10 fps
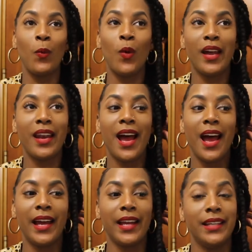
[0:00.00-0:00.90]
what
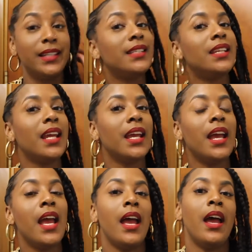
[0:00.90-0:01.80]
I did
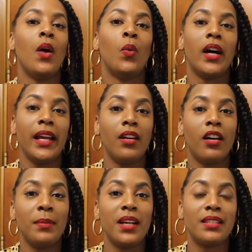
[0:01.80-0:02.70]
today and what I
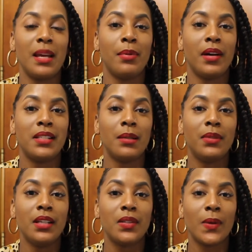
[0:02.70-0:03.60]
got, because I bought
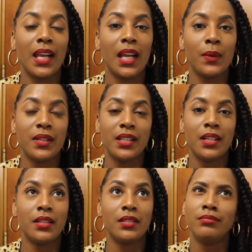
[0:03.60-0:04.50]
some things while I was
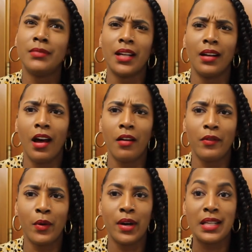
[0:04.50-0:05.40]
here. Not a lot,
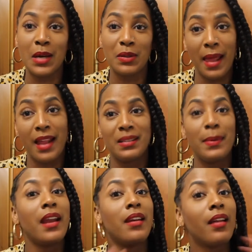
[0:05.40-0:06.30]
of course. I was planning to
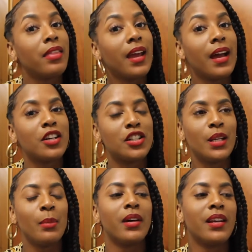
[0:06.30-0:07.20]
buy nothing
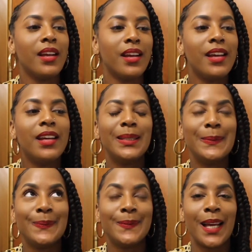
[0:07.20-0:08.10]
actually, but
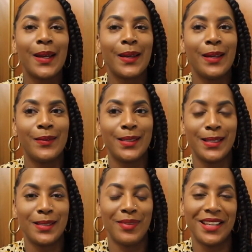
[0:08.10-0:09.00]
I couldn't
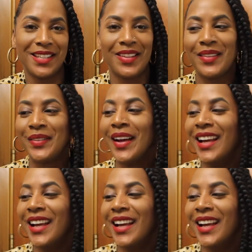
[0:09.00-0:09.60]
resist myself.